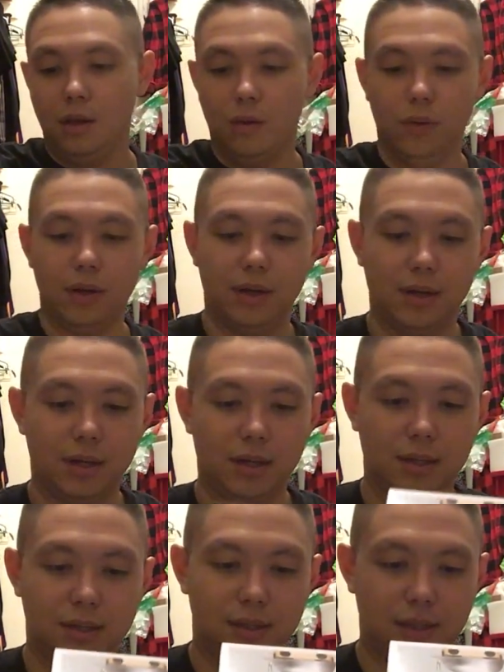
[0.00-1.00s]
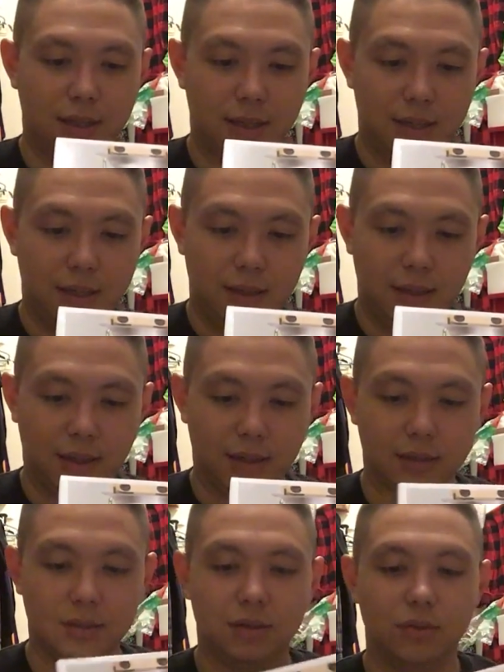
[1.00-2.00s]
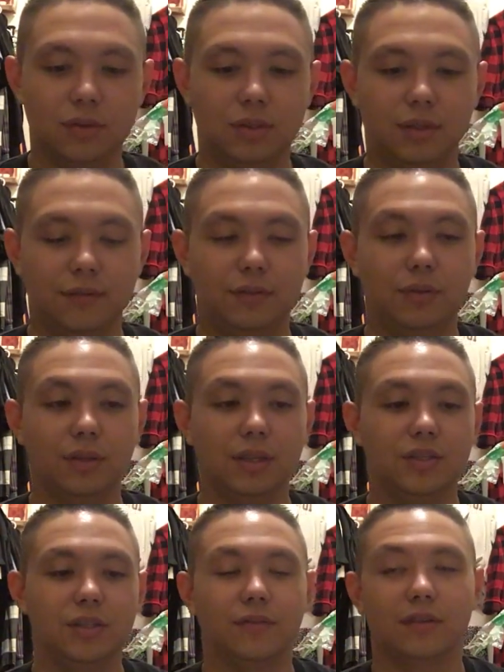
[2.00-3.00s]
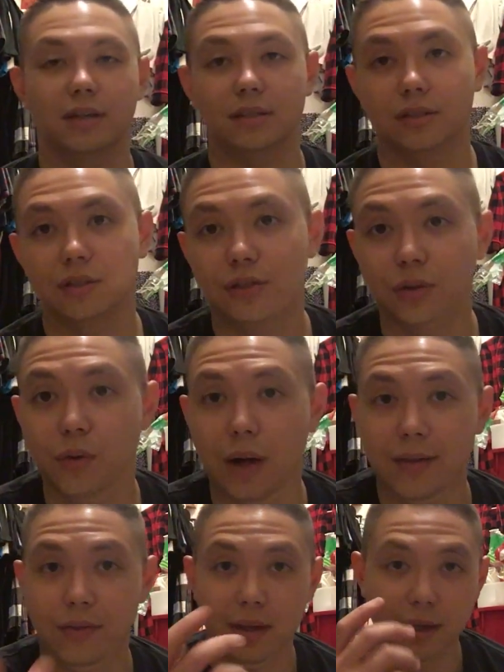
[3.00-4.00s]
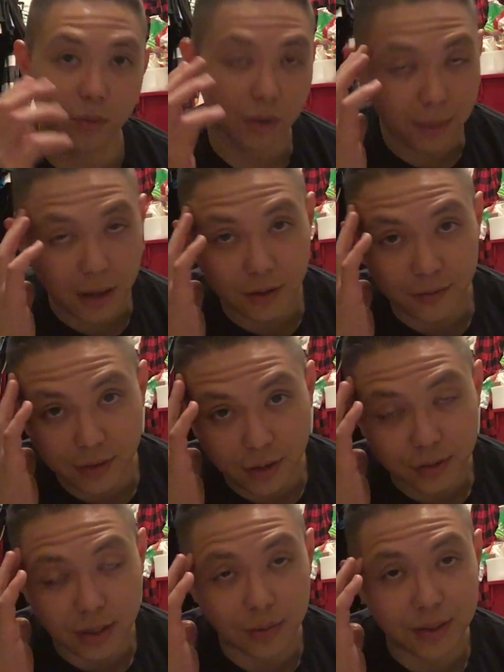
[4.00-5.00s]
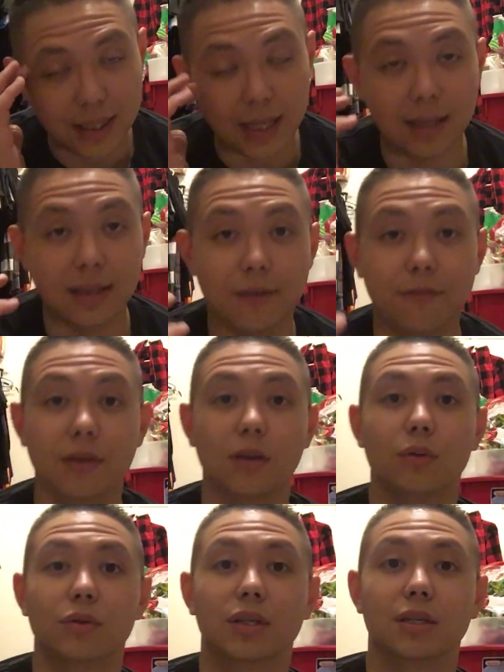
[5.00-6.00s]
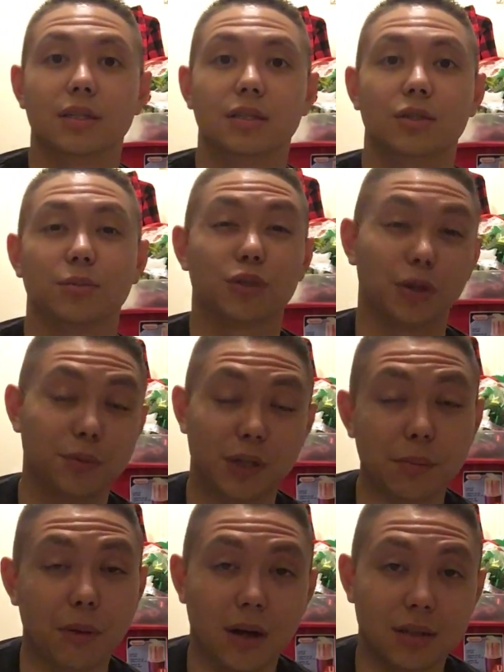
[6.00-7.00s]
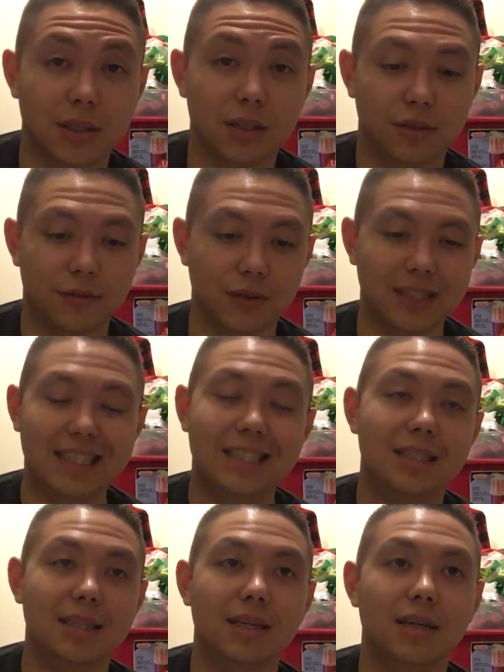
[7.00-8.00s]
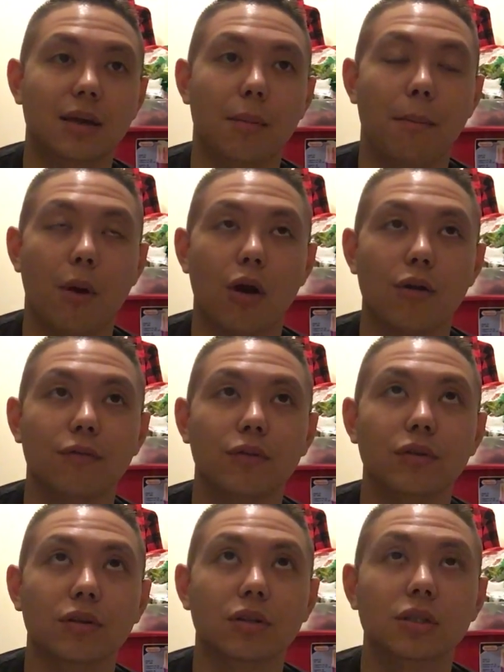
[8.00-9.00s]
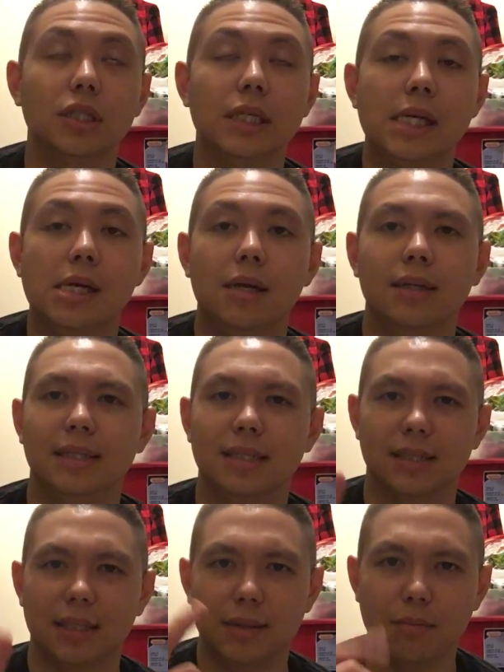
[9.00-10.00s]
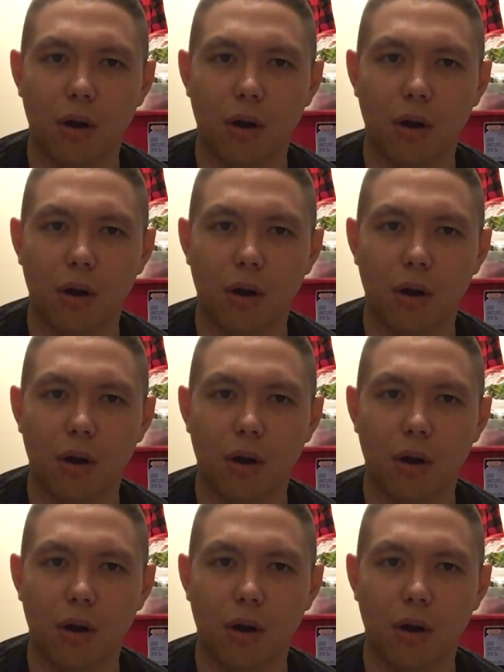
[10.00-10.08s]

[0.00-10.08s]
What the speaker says: was an exclusive to the Legion of Collectors. So I think in one of my other videos I was saying that Funko does subscription boxes for Disney, Marvel, DC